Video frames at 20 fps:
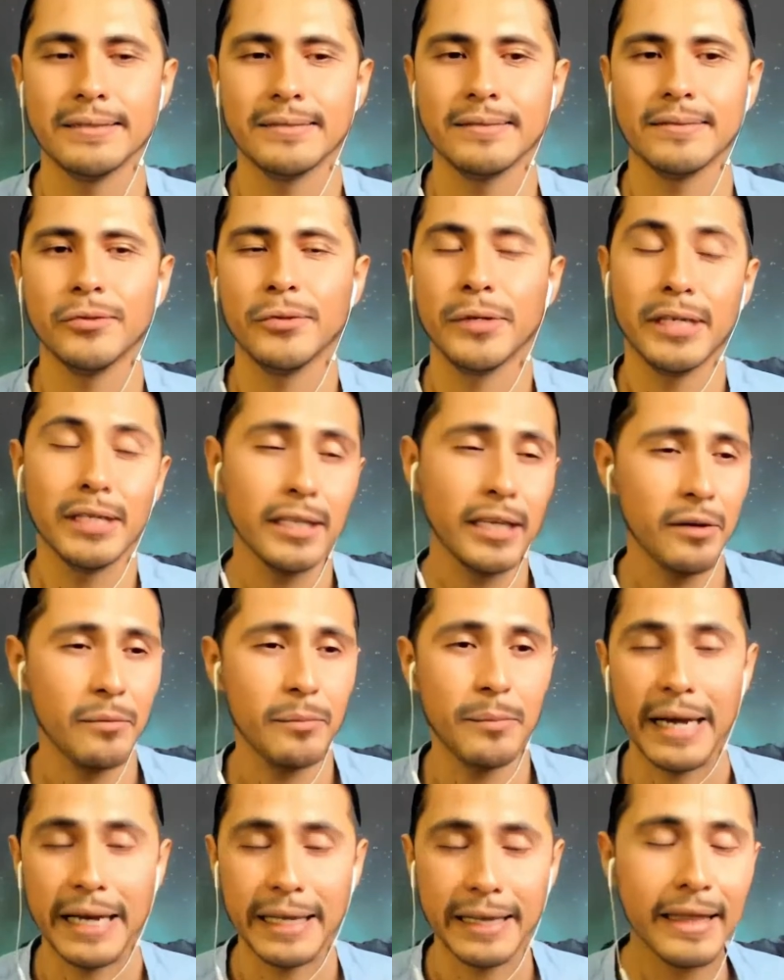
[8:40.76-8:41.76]
doing a lot
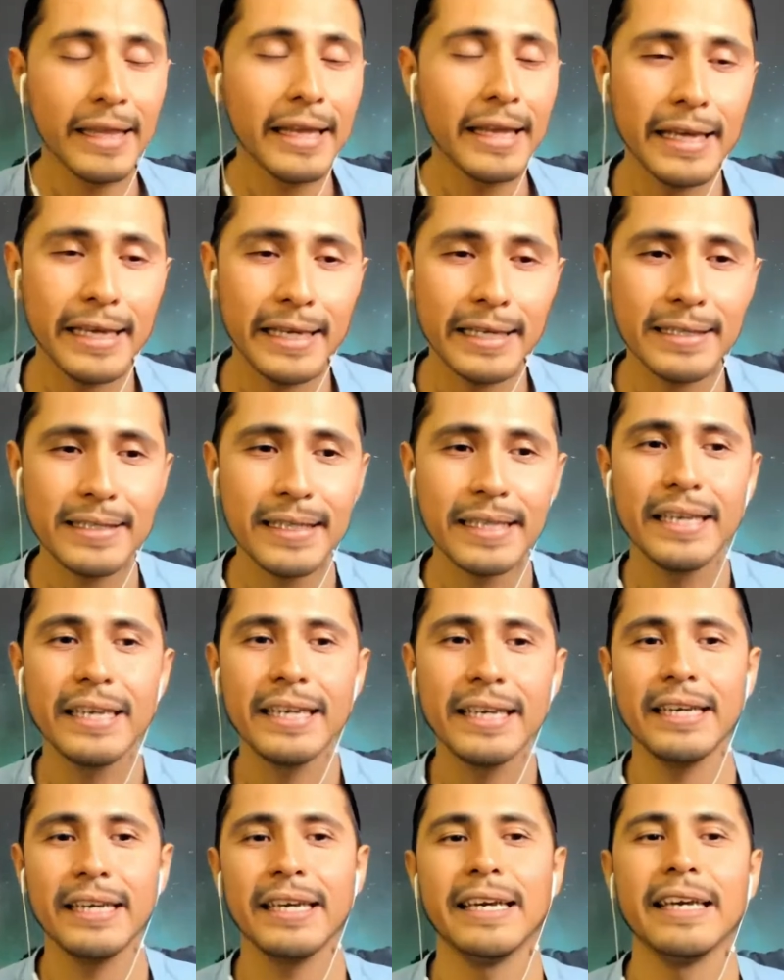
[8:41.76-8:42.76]
of bad things.
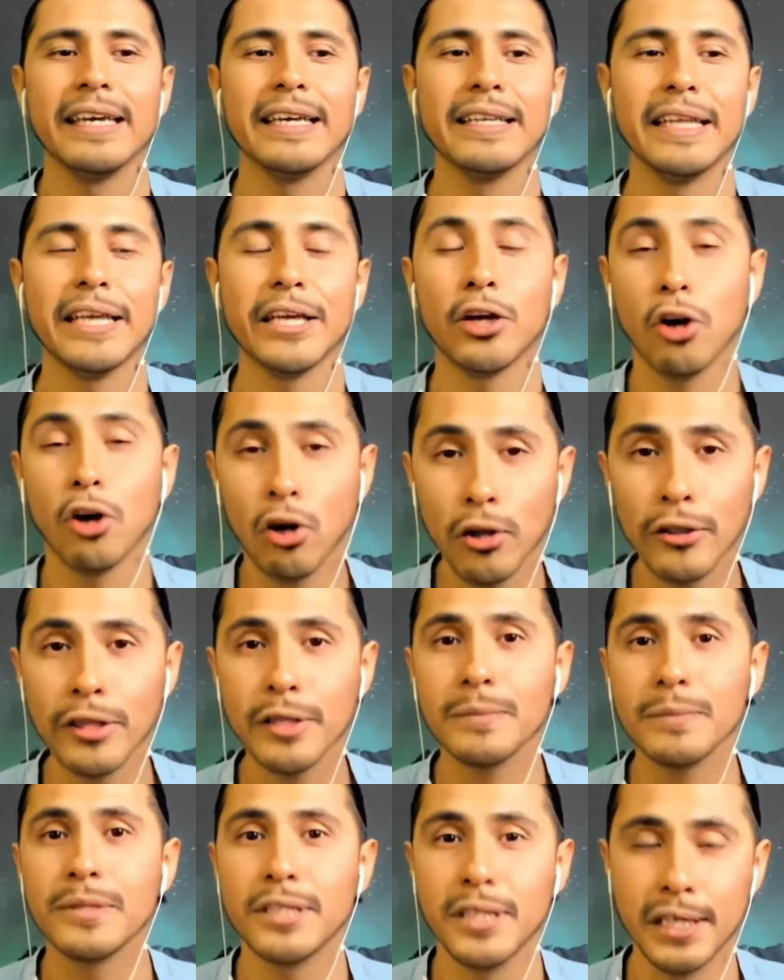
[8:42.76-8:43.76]
And they call
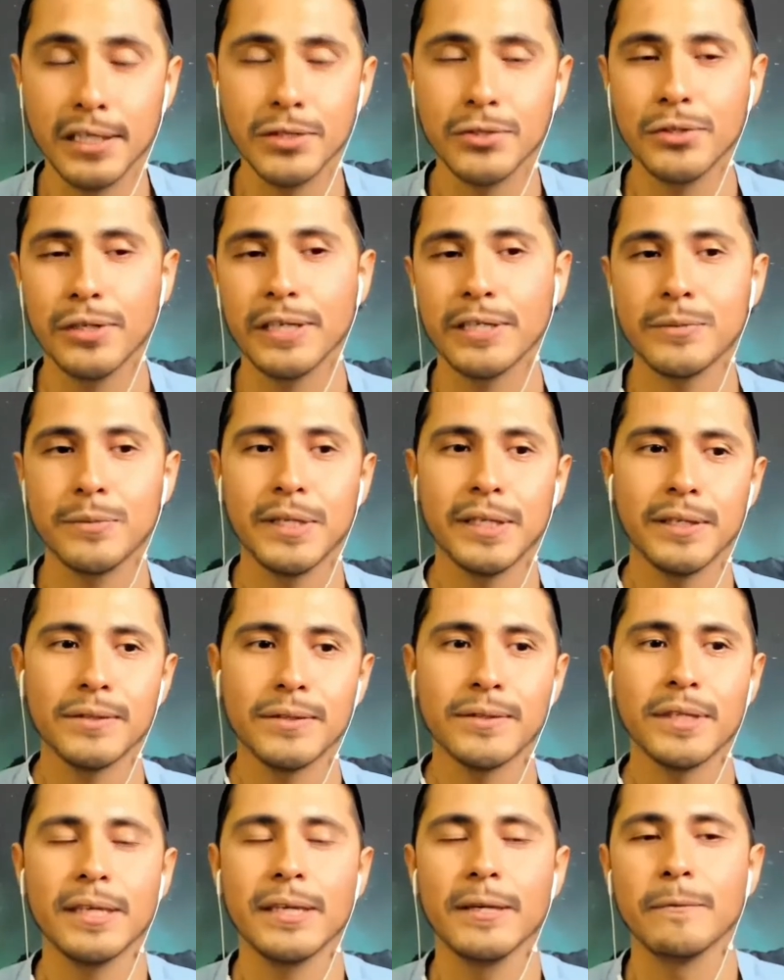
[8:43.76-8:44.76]
them tantrics
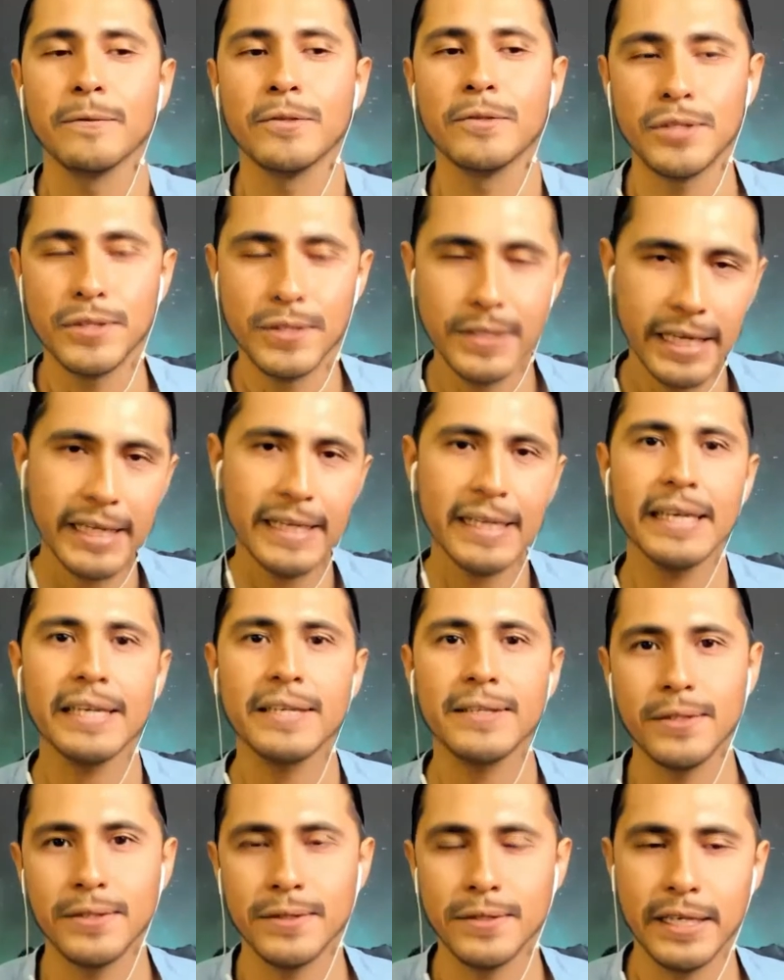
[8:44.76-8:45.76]
because to say that
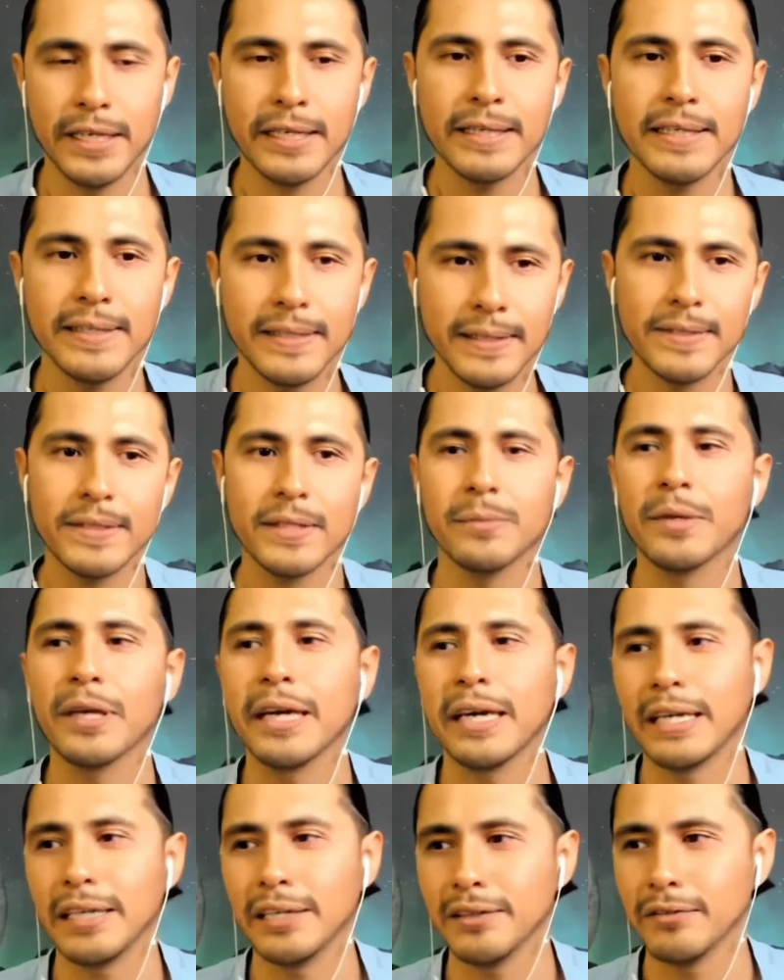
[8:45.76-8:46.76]
is to say this is some
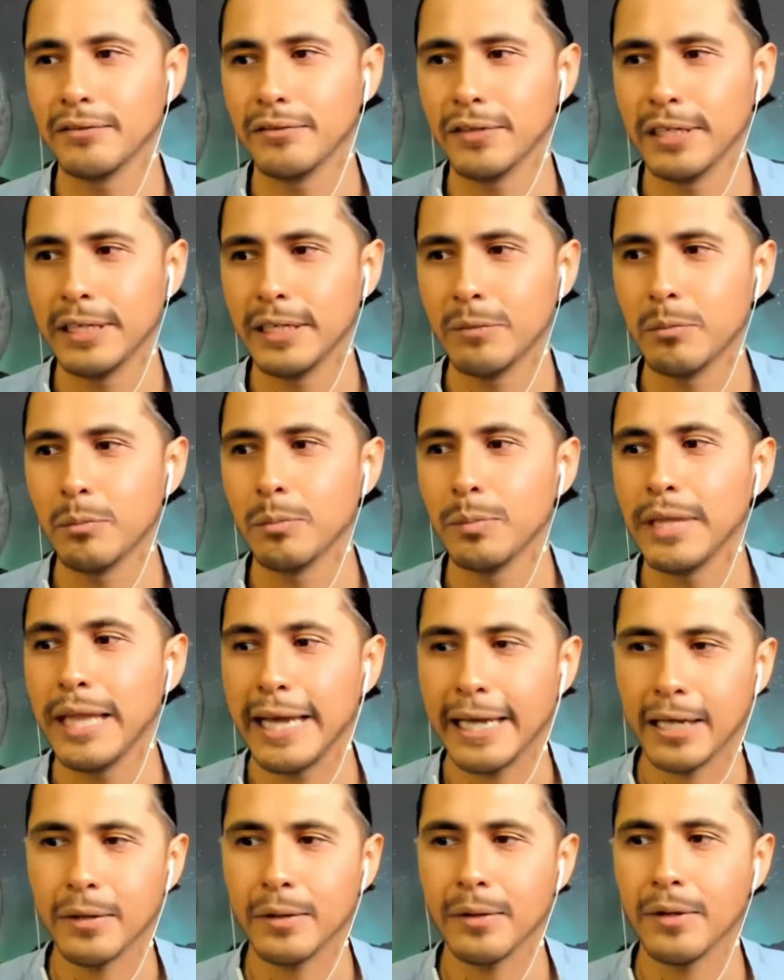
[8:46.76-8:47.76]
kind of
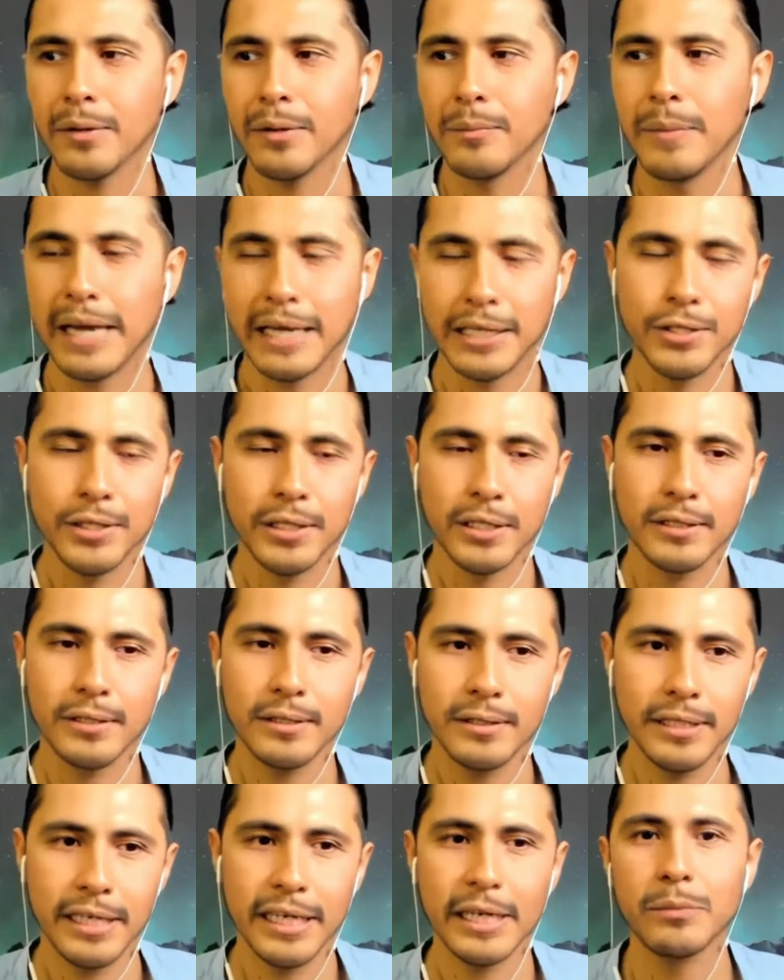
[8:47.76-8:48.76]
black magic
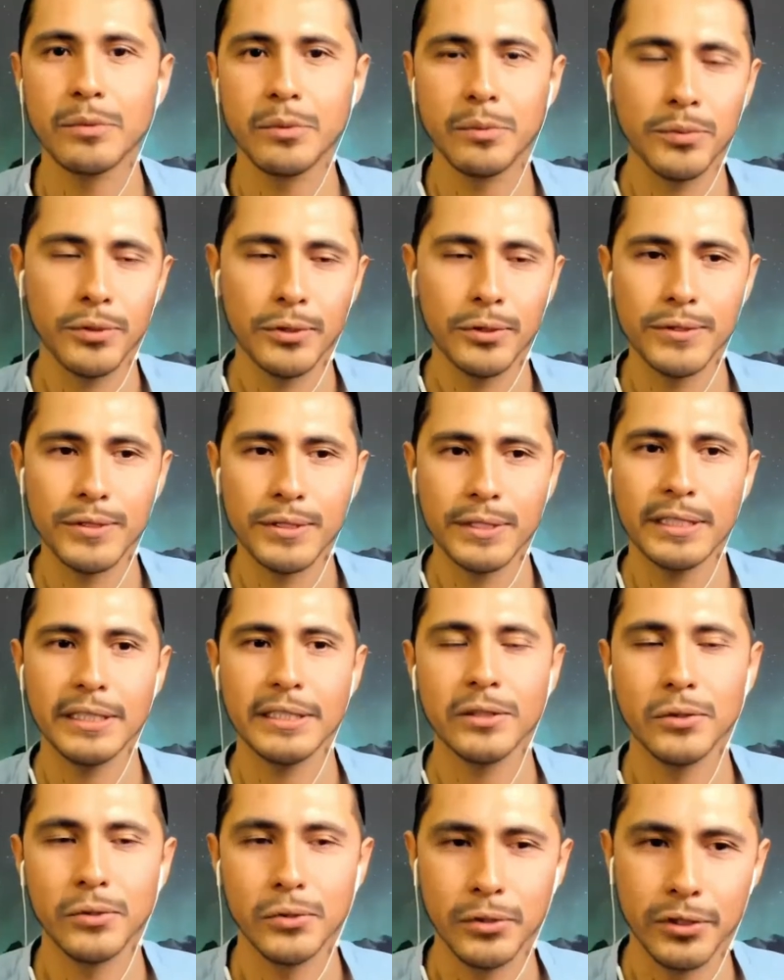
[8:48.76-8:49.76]
type
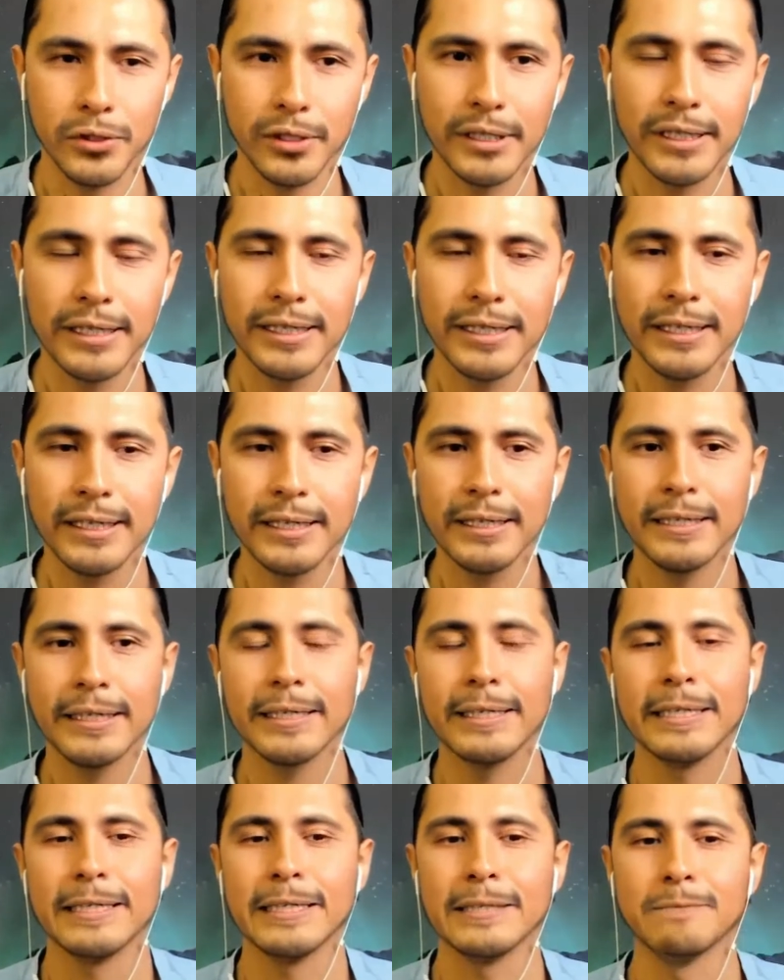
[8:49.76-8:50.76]
person or
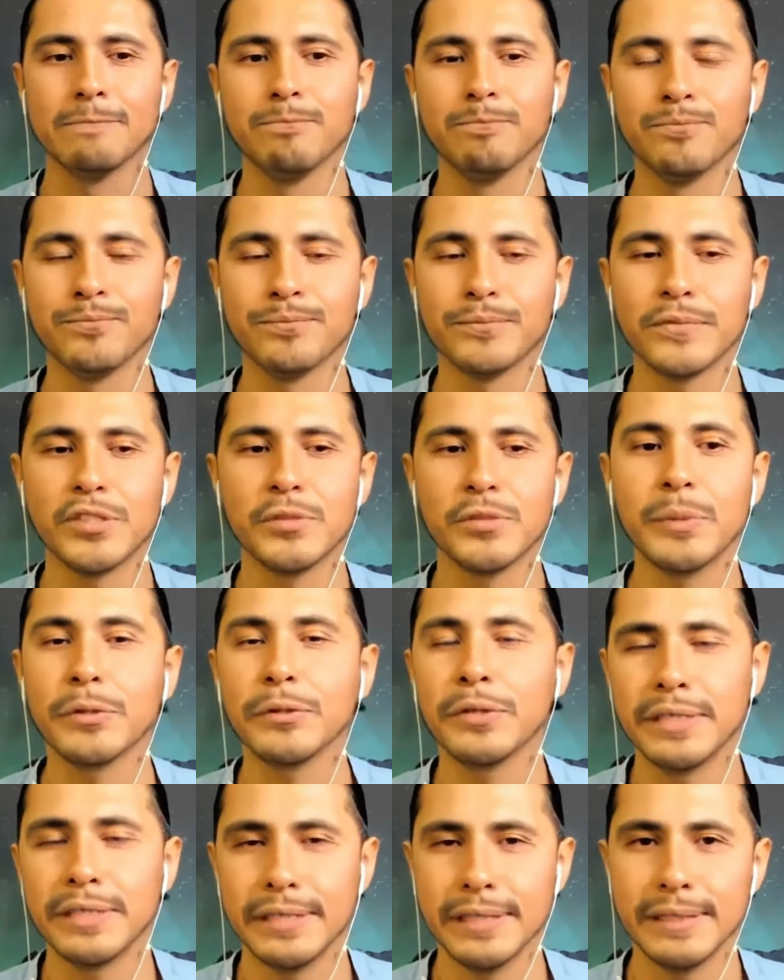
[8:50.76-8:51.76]

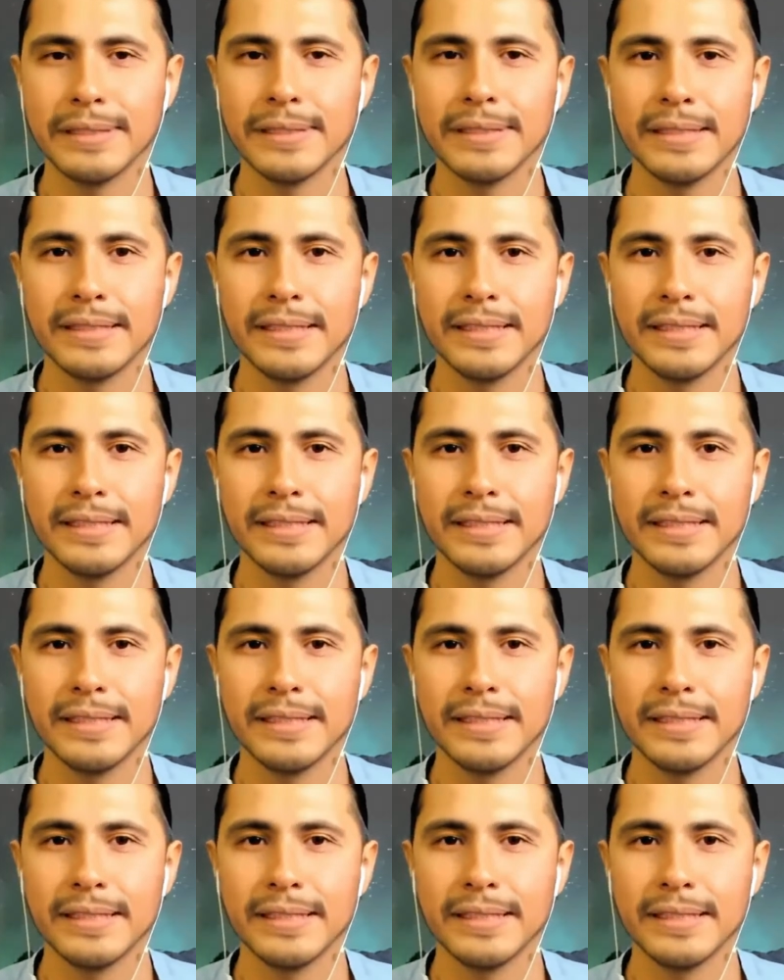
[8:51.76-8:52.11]
spiritist.